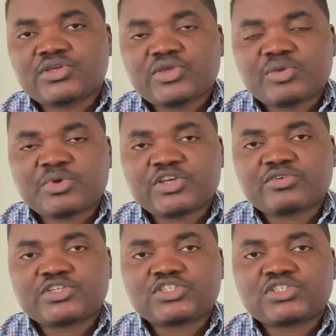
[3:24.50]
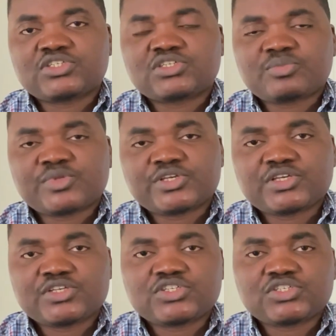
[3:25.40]
immigration
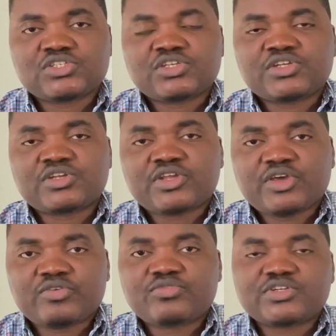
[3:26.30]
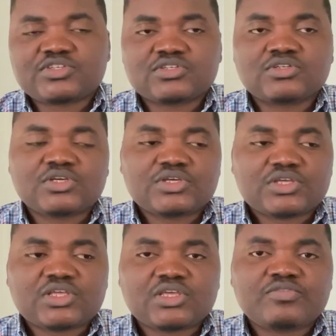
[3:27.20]
application, and then everything.
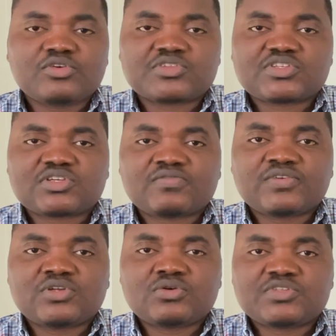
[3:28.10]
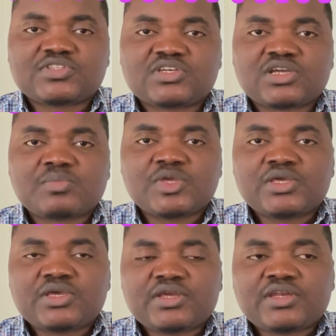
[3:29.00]
Give yourself those time,
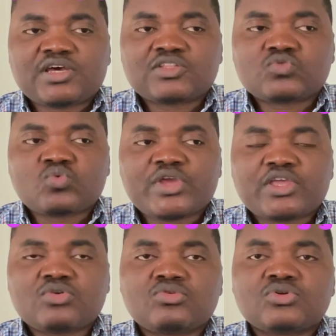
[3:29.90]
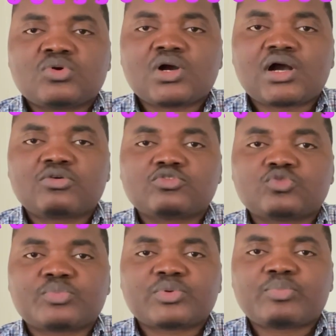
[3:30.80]
and that way you know how to
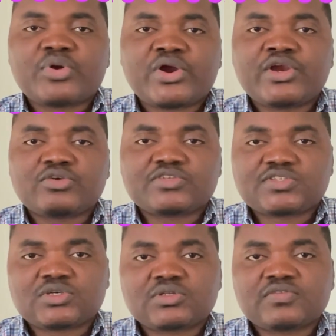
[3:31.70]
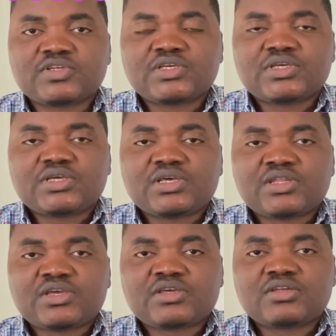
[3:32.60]
prepare yourself, and
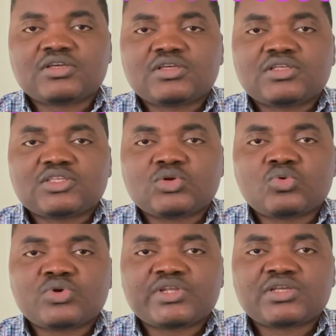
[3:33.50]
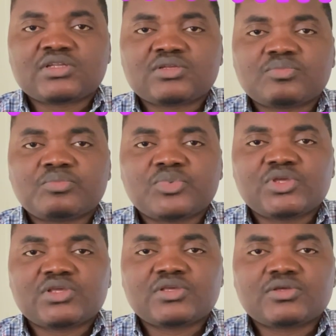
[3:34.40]
then you wouldn't
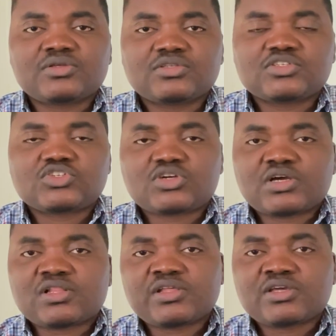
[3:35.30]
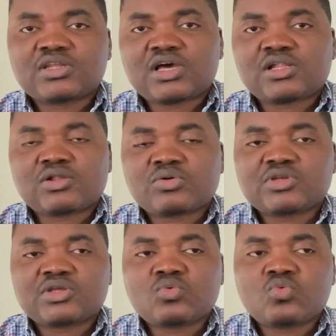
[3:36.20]
be struggling along
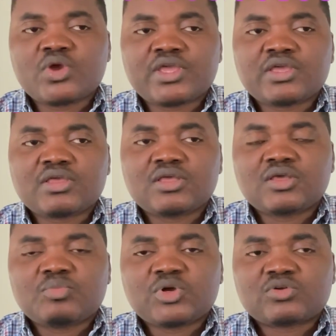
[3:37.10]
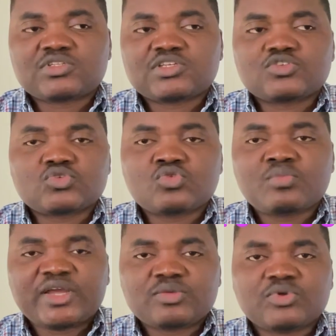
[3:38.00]
the way because the school
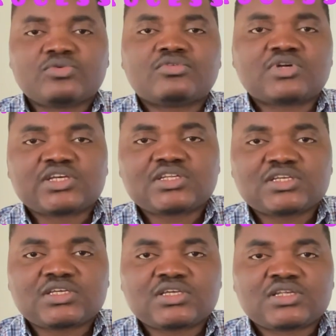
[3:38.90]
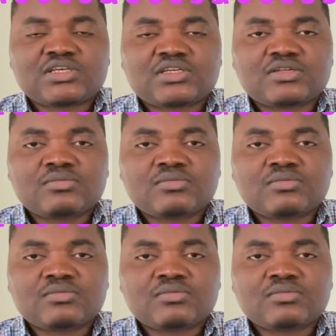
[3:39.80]
might be ready and then